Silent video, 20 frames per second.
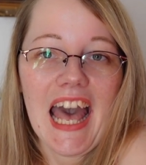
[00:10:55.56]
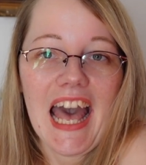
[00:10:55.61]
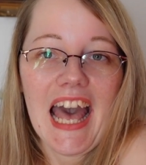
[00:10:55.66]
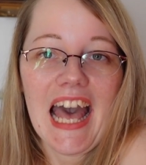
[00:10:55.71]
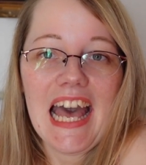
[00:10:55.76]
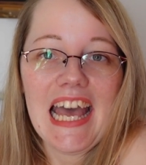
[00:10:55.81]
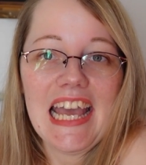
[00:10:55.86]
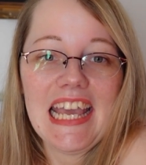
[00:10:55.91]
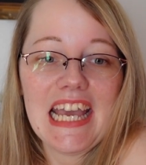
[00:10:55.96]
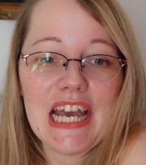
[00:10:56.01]

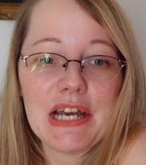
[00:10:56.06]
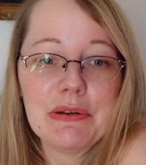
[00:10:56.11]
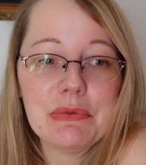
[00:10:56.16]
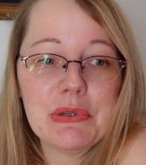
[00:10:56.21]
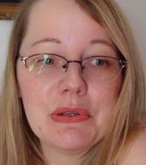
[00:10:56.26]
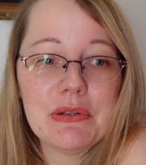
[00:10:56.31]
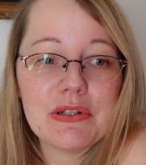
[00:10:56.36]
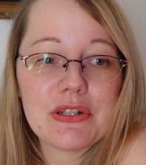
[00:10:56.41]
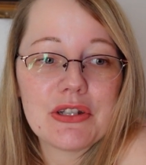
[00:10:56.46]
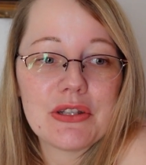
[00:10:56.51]
I have
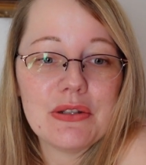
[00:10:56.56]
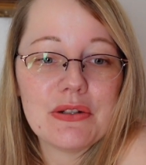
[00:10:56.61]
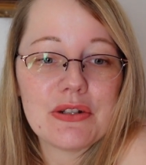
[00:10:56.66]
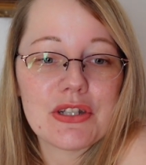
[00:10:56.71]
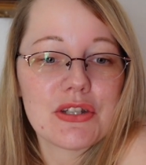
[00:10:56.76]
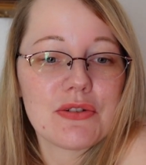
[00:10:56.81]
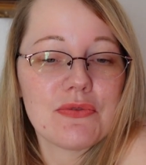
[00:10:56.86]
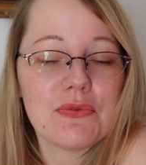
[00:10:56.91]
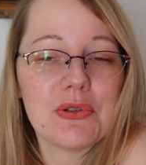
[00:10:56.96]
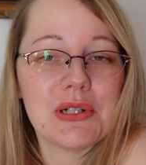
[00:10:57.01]
no
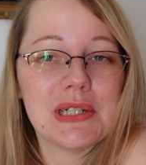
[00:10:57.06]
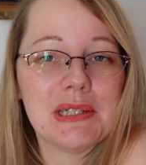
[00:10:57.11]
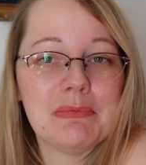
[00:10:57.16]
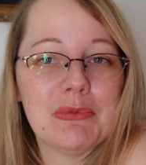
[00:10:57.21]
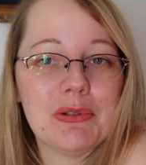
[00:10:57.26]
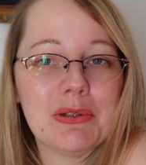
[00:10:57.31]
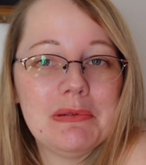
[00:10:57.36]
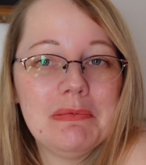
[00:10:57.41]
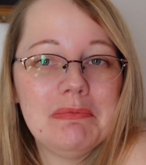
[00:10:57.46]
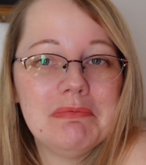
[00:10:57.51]
excuse for
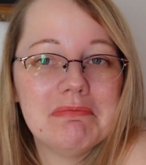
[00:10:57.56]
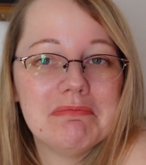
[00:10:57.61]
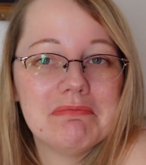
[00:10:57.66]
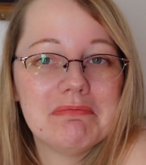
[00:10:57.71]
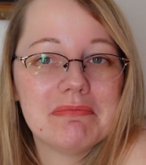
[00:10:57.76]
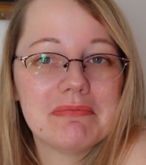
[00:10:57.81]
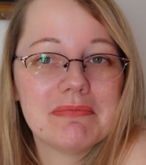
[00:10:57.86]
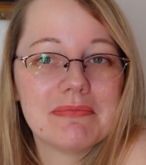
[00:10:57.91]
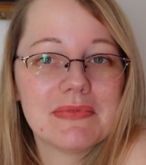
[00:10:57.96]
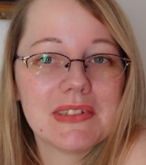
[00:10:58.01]
anymore.
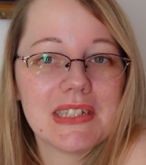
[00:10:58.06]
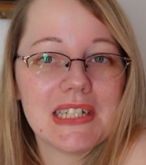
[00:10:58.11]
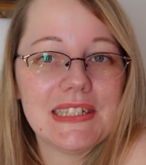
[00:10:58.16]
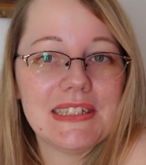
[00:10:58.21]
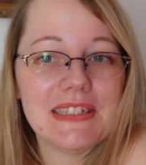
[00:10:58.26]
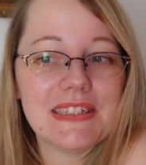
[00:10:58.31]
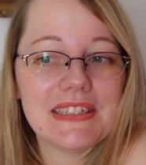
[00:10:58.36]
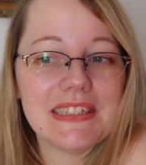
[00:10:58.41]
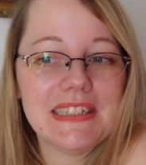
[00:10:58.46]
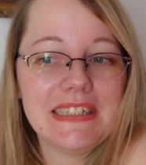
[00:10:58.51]
I
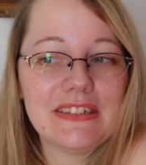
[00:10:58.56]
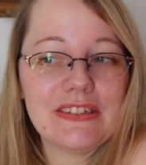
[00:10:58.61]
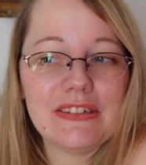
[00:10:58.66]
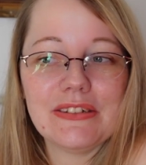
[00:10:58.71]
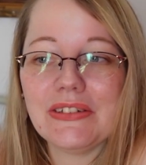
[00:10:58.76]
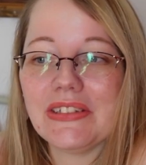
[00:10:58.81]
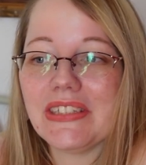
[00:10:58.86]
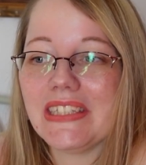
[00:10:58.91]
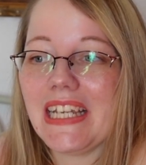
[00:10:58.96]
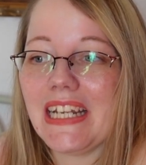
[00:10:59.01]
just need
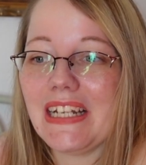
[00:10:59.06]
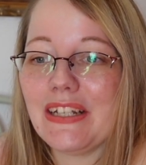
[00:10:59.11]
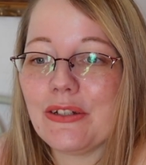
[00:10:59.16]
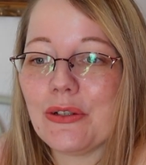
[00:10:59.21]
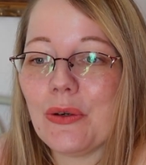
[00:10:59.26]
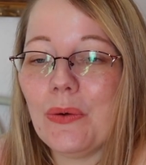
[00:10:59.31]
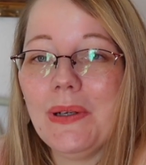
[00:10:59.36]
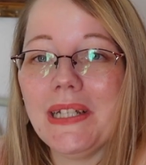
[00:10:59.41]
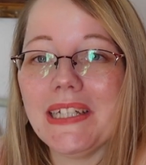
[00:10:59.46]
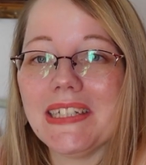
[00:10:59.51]
to get
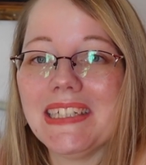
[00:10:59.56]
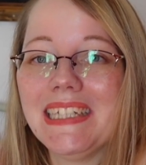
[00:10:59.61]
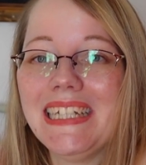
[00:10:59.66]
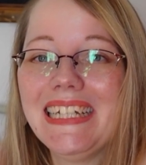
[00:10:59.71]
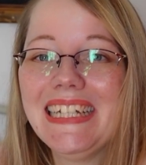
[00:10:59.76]
going.